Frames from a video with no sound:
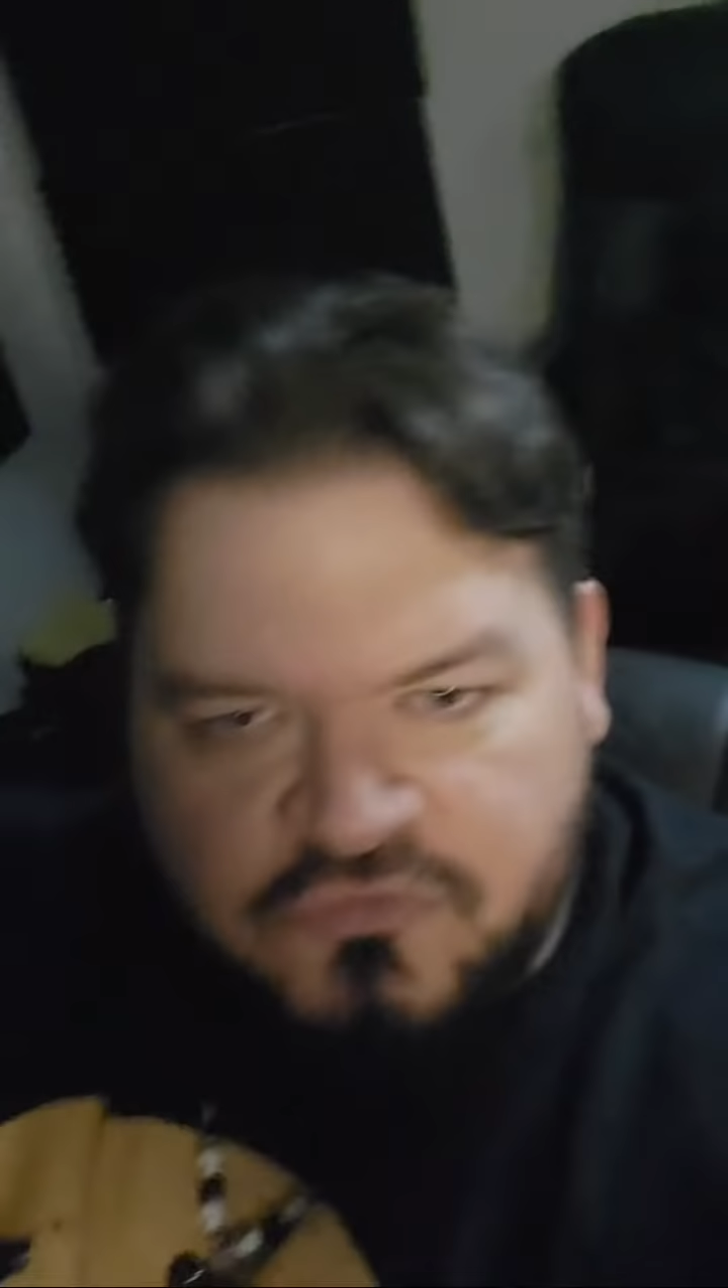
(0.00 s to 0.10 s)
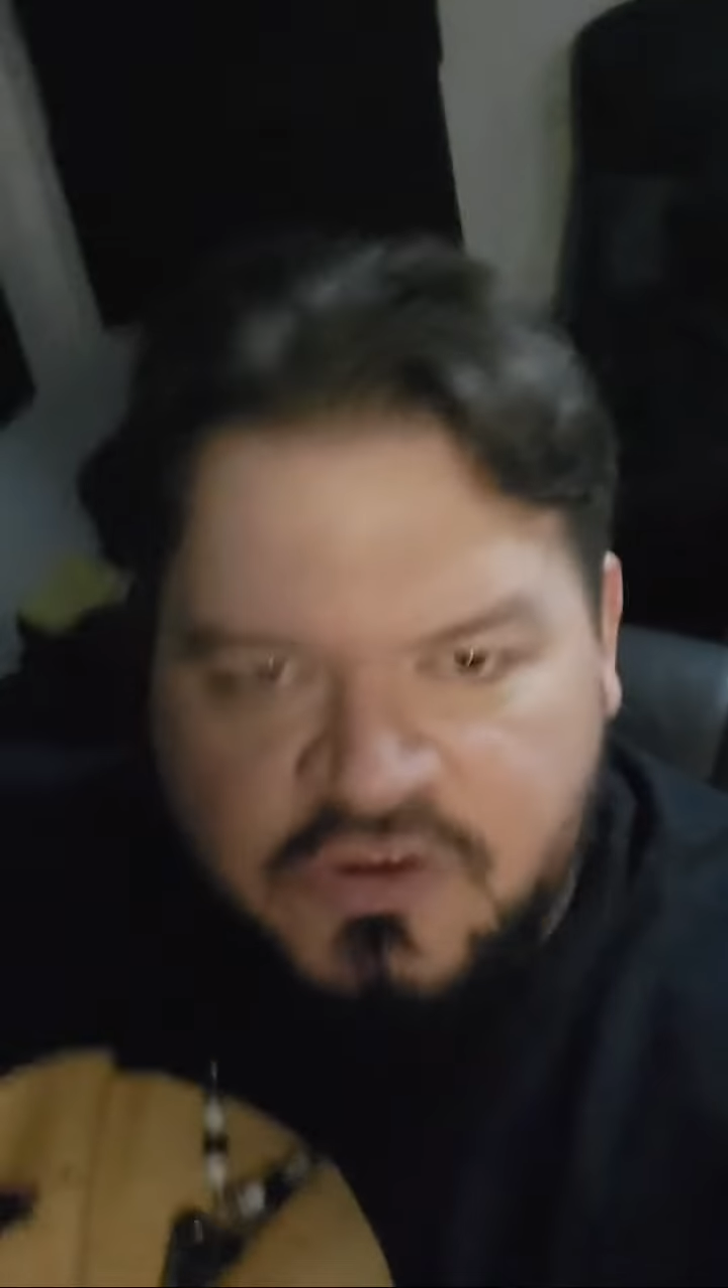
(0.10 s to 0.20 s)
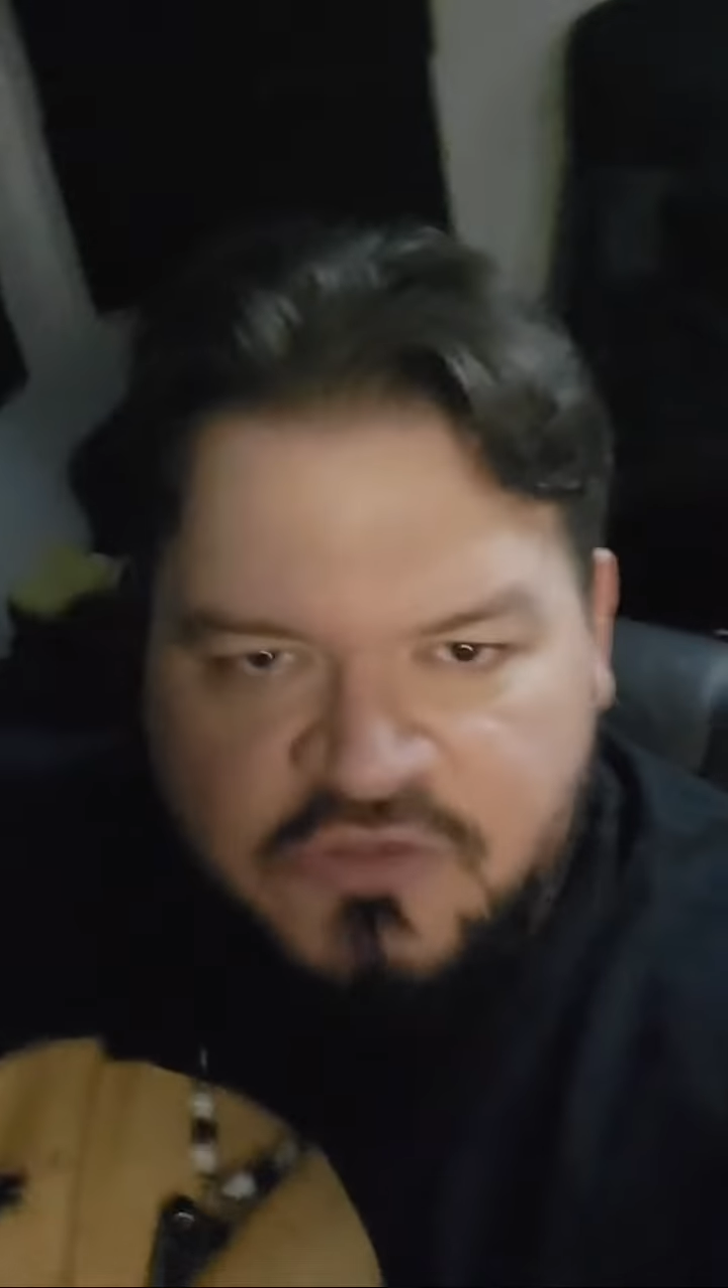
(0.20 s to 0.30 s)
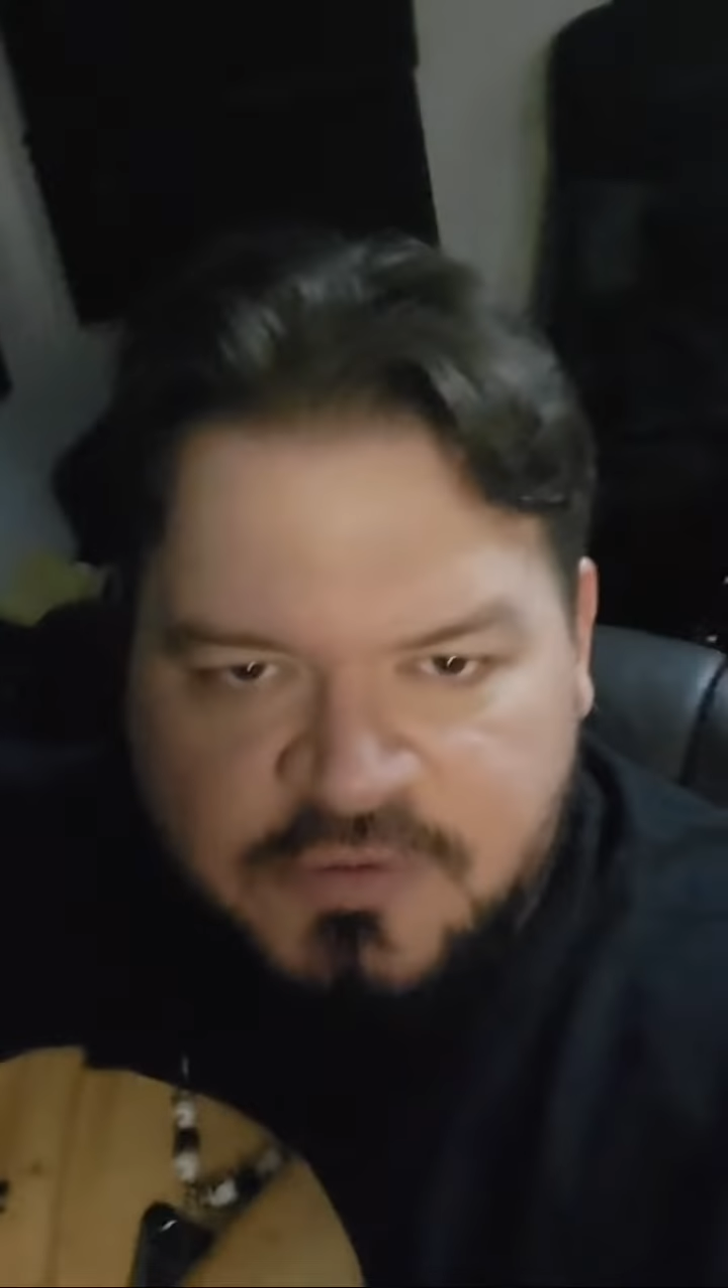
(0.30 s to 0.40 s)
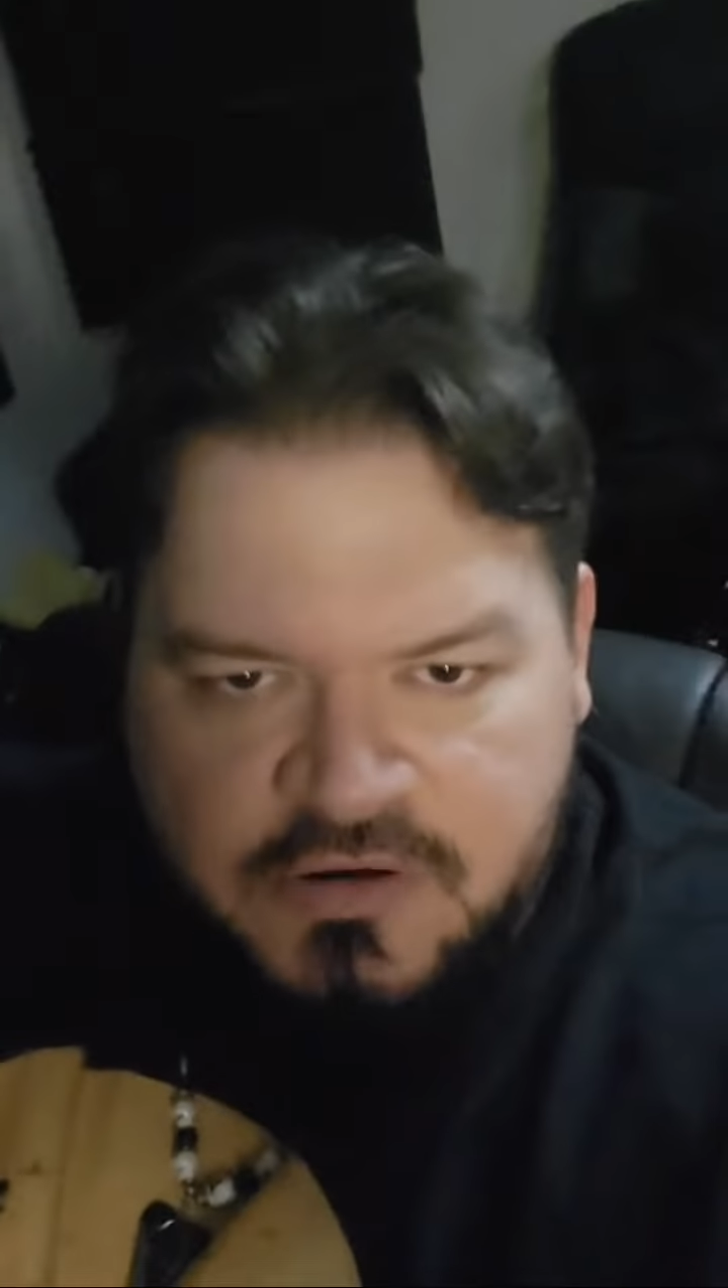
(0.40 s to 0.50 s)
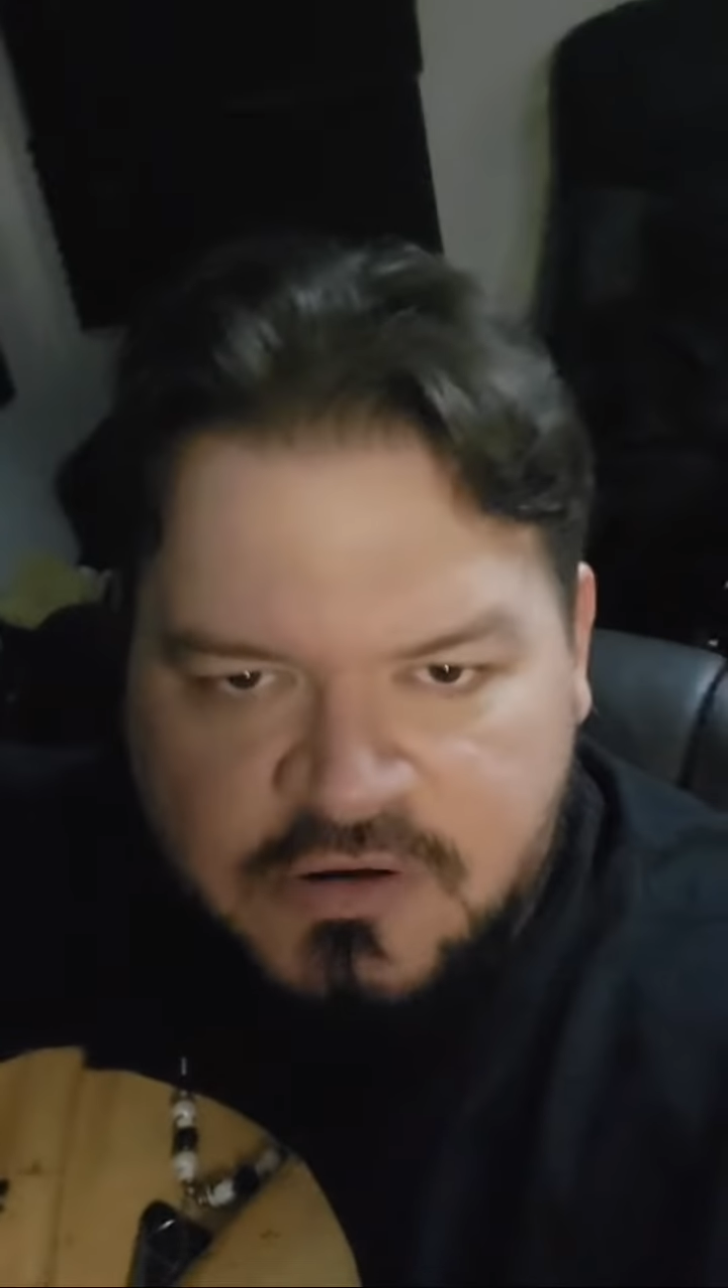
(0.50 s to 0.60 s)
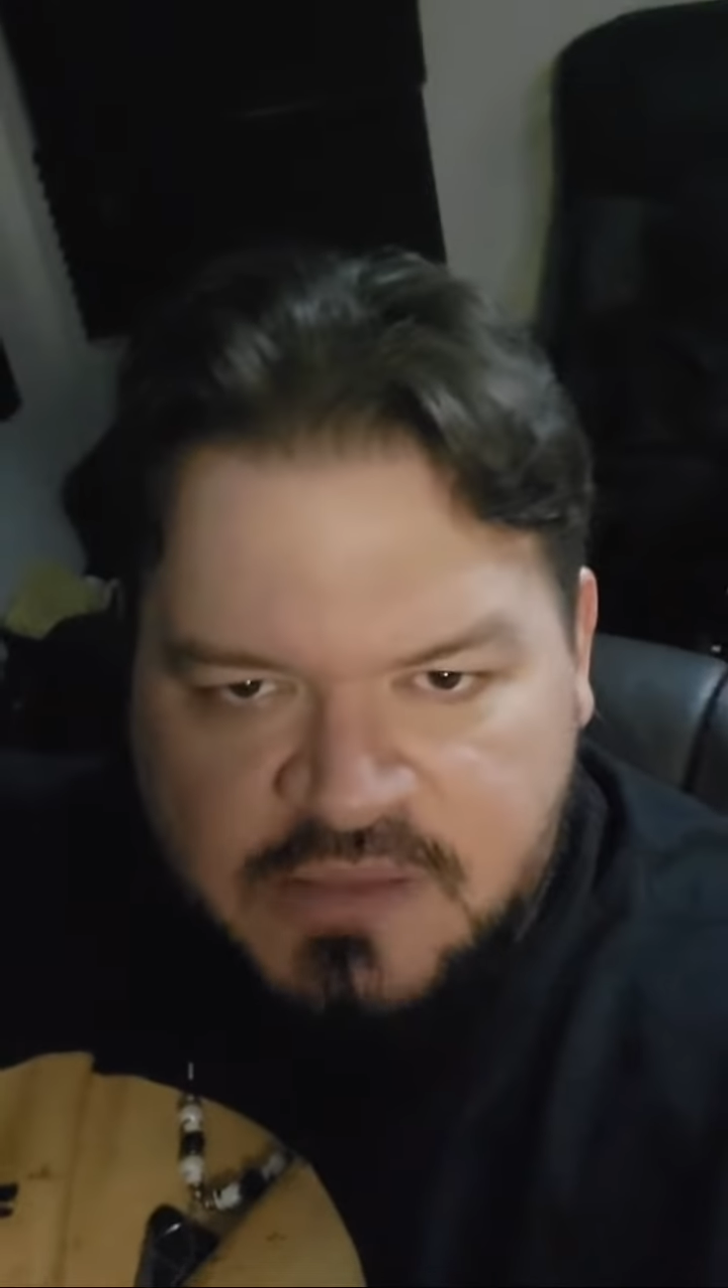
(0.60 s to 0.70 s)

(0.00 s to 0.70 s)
transparent